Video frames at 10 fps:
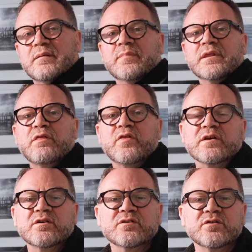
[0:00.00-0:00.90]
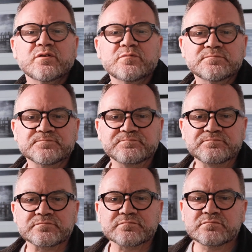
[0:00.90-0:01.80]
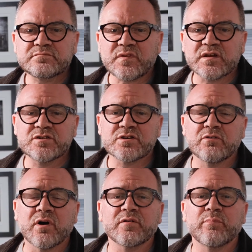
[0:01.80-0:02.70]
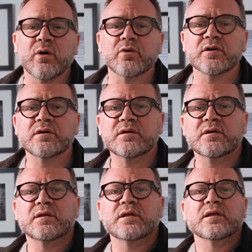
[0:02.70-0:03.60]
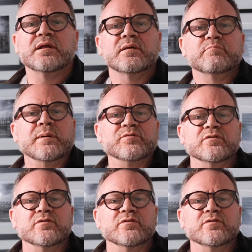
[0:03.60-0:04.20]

But the other thing you can do is you can write a blog, perhaps